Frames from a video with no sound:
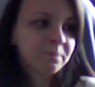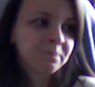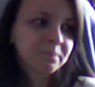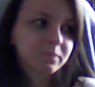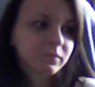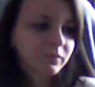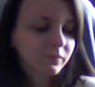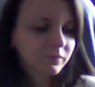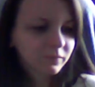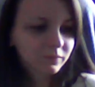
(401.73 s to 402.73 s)

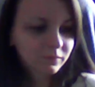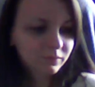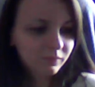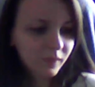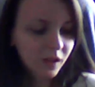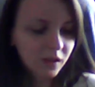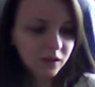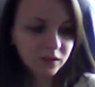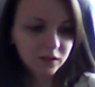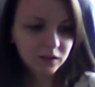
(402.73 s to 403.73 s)

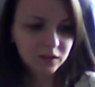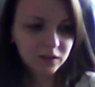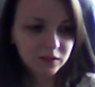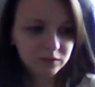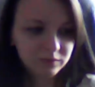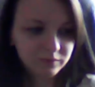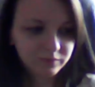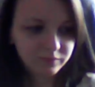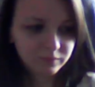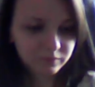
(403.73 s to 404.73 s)

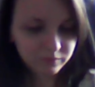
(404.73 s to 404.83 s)
Nothing is said.